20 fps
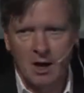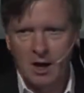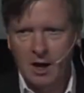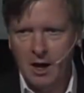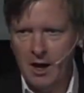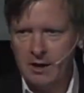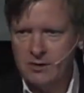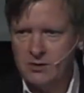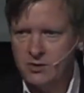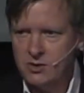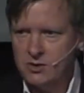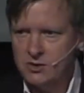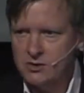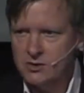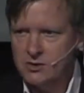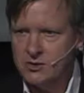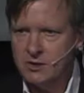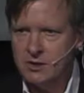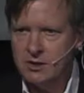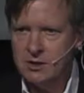And you can
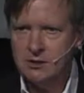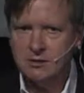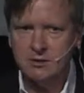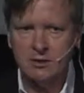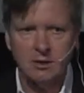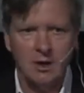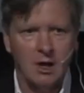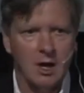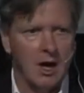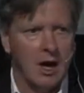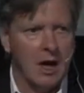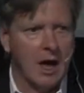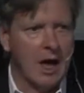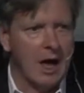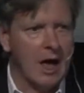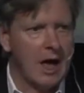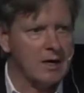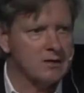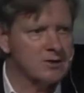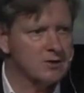see that
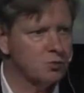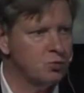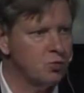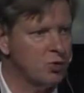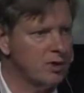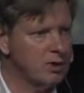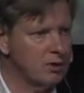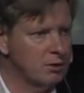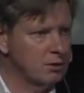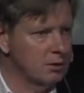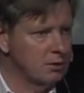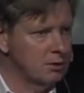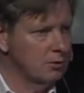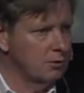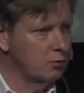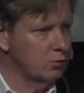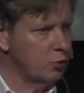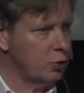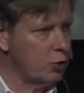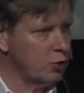as we
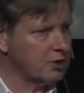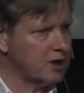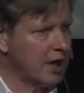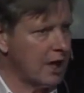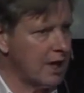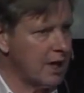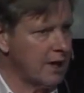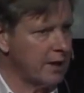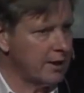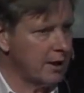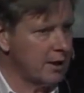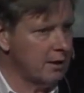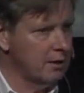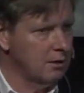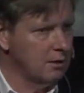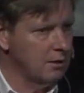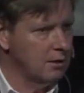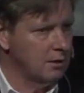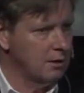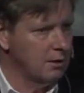worked harder,
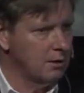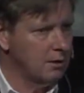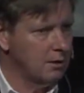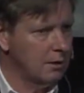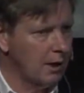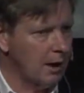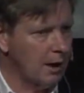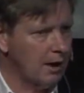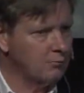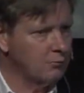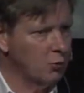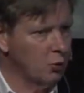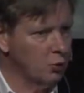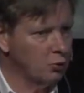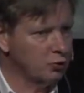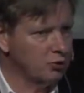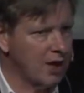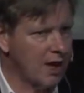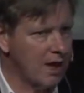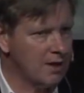had more
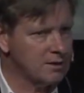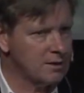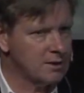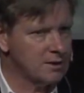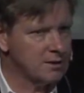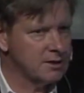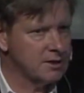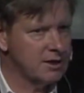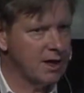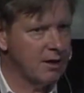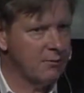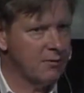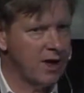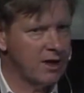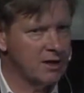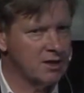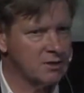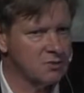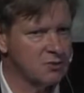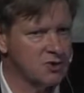tactics in our
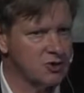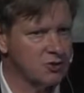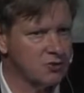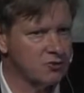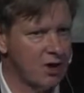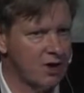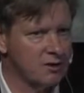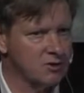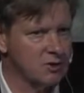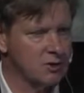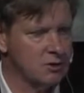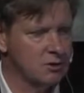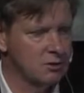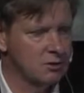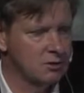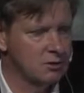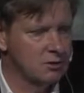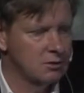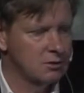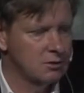management strategy,
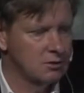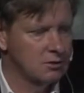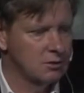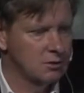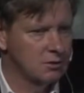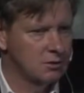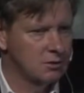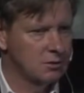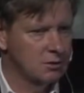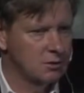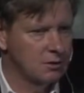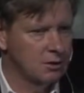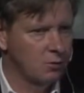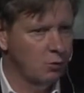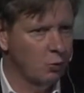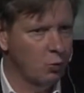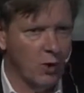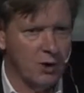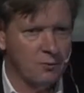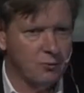
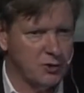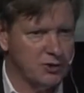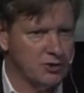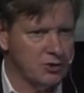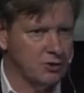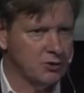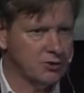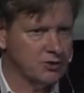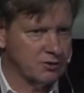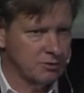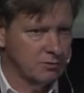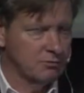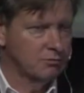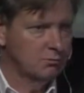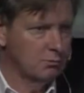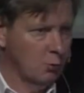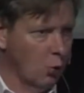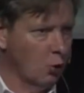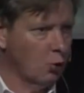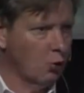we produced
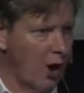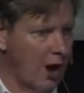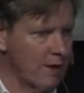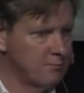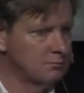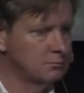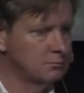more grain.